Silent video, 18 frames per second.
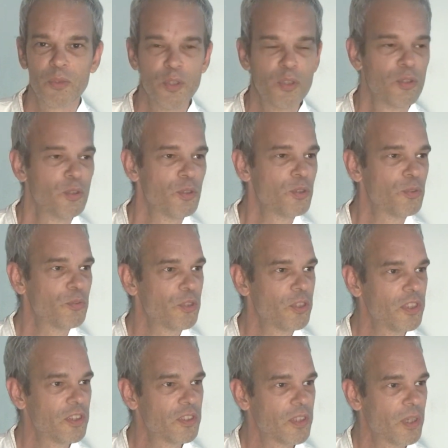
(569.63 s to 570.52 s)
good use
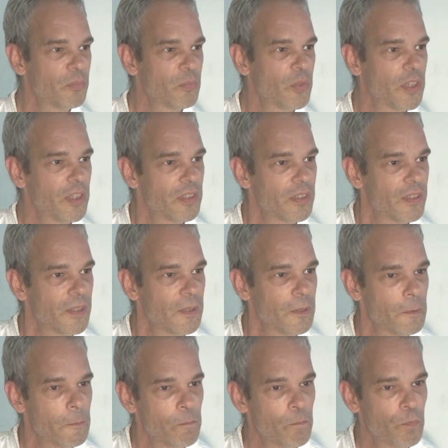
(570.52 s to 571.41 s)
for it somewhere,
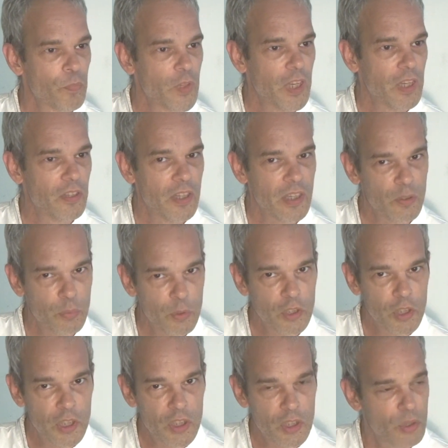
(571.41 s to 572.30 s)
and that
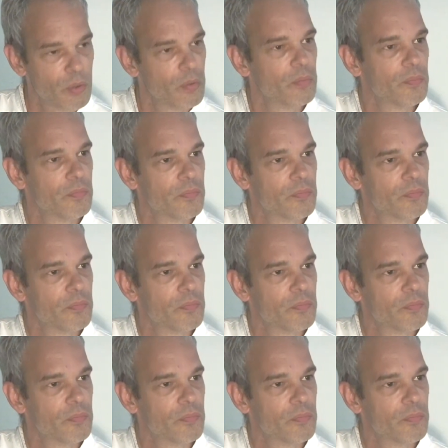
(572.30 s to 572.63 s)
will teach you.